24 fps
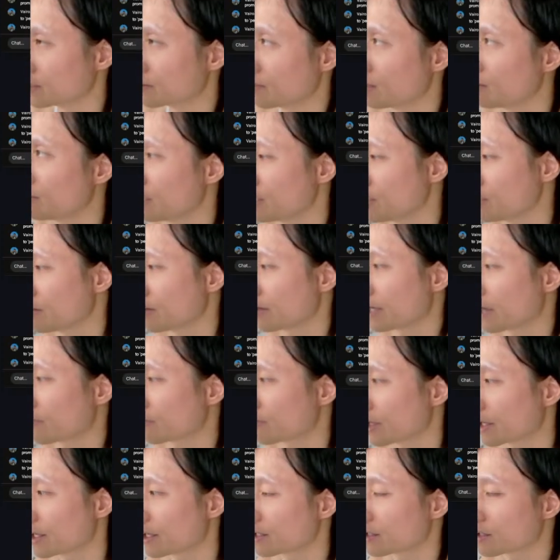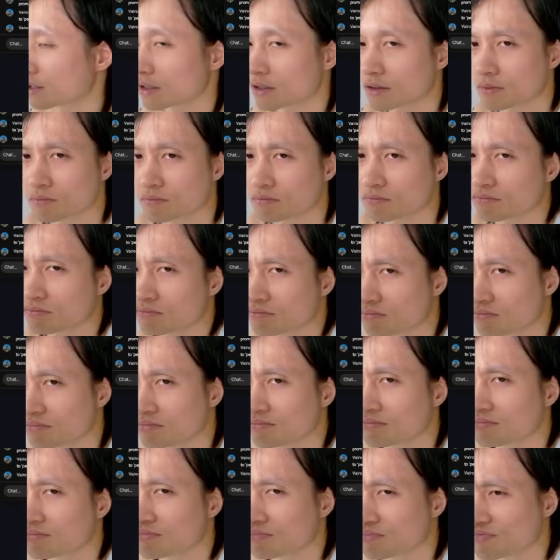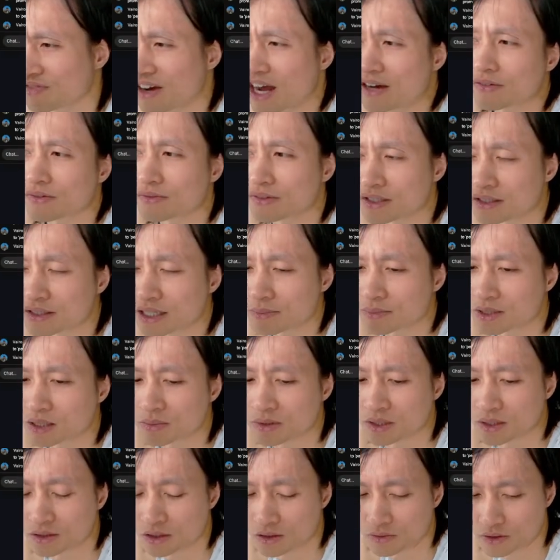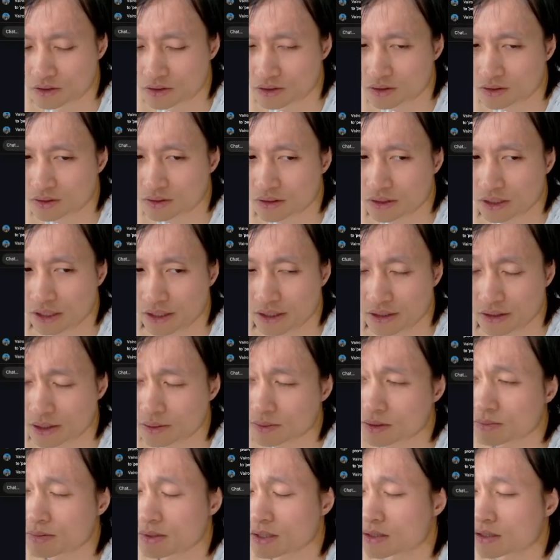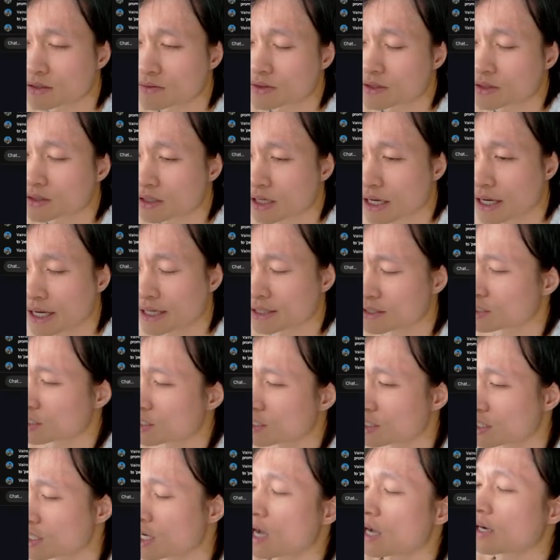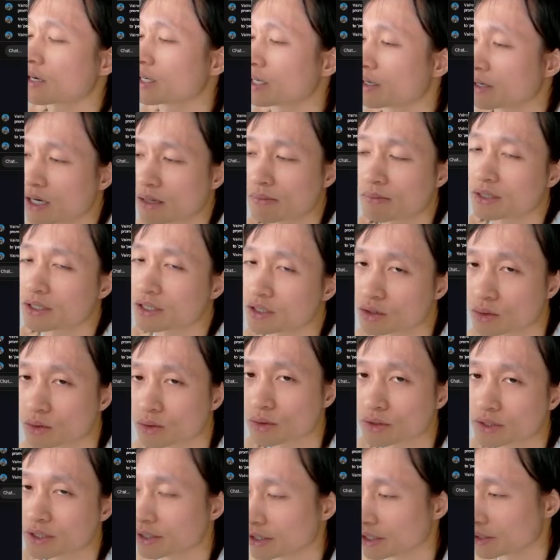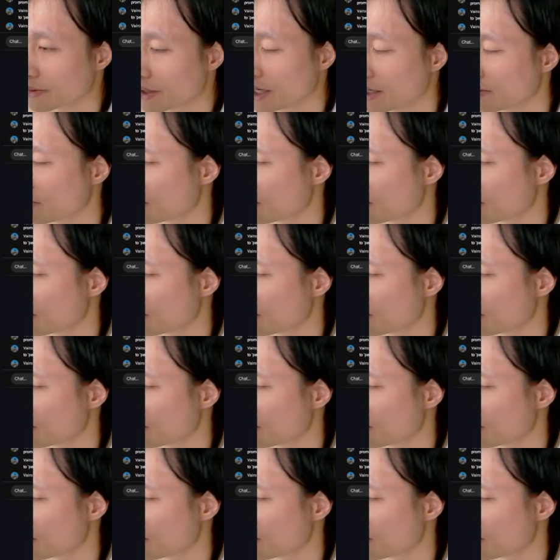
maybe you have 5 of these MCP servers, and MCP servers has God know how many tools in it, right?